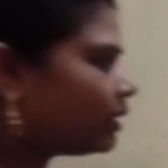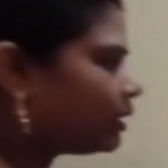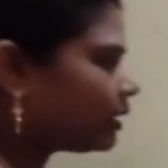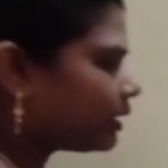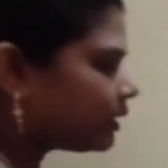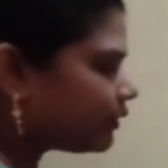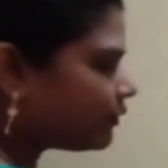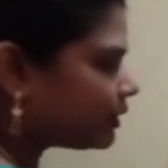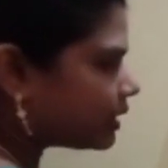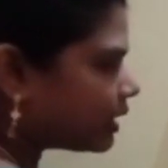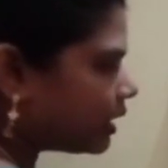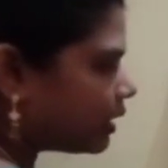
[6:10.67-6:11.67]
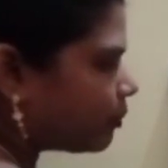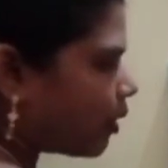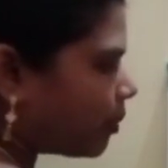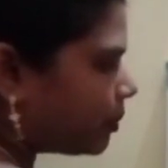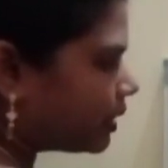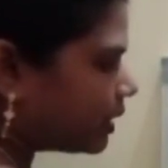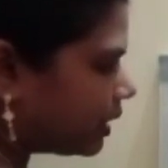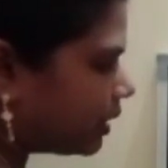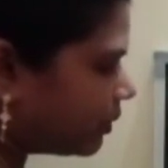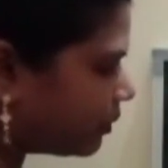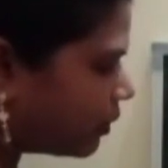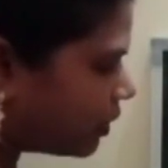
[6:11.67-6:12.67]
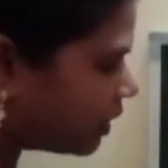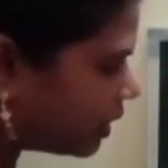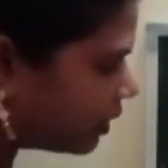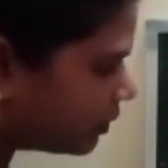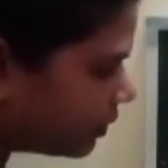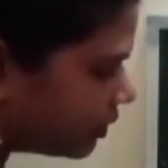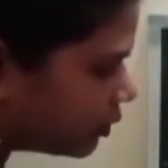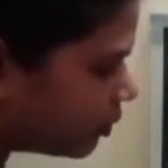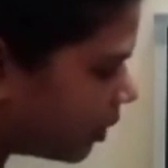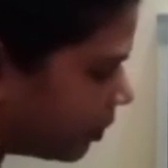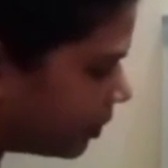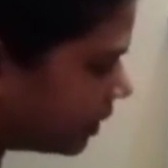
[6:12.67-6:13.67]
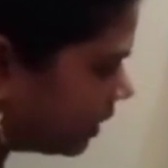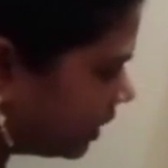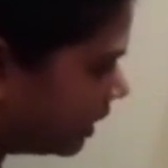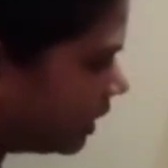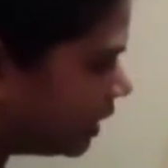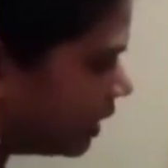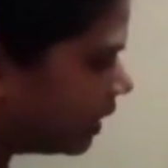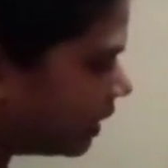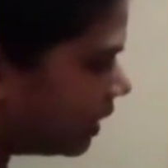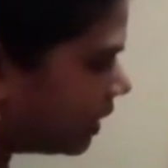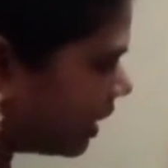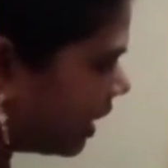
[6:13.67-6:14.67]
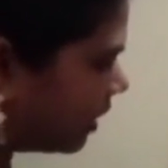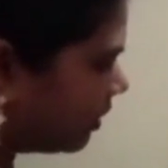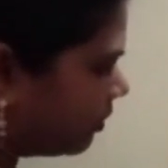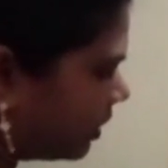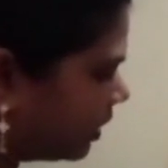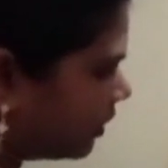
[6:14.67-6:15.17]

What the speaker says: physical property, what are those properties? It can be your